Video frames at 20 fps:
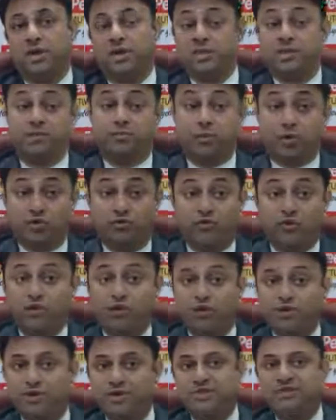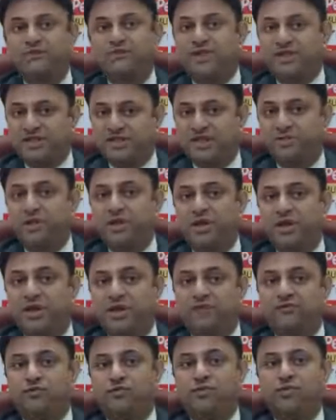The portfolio is flexible
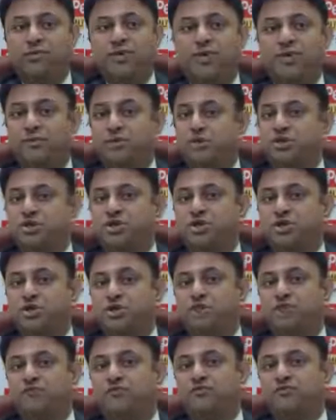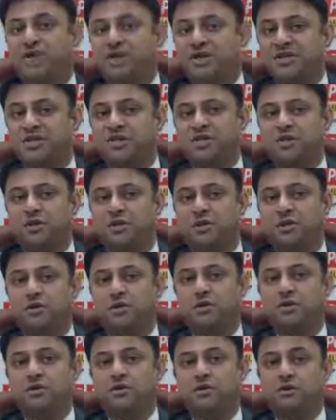enough to be repositioned faster
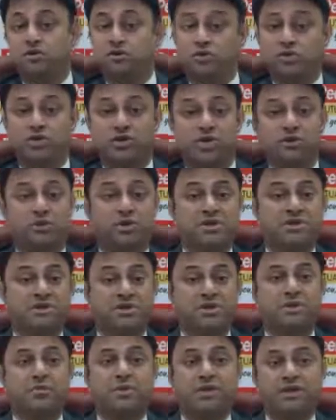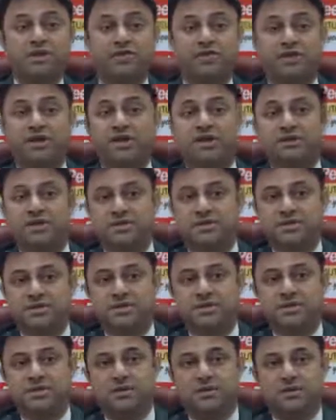to more than 1 sigma events.
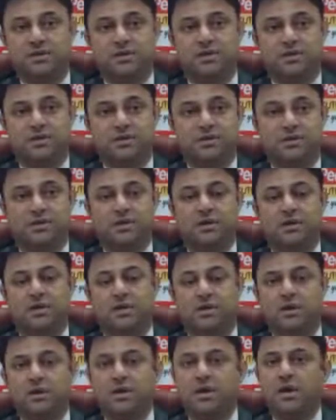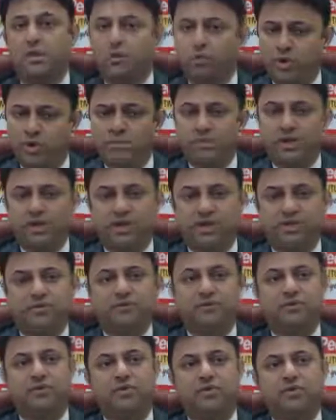We believe
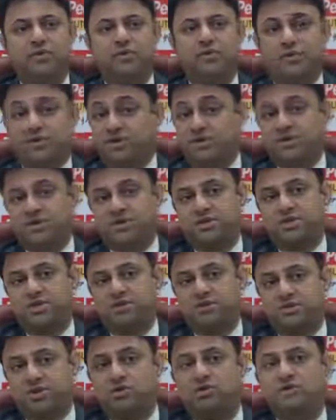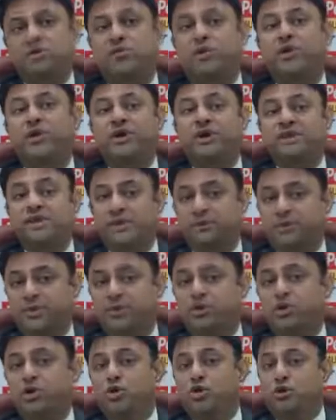this is also more
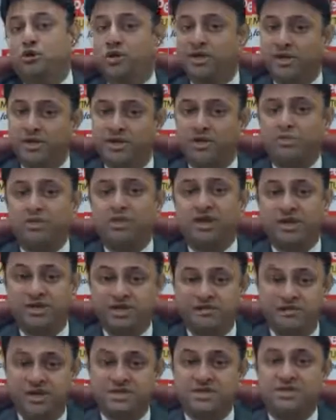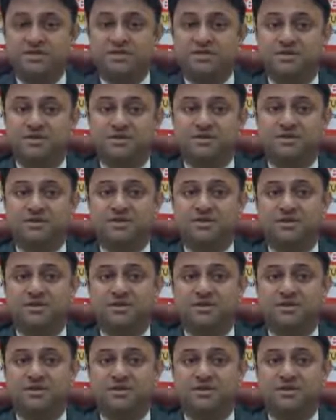acceptable to credit-aware investors,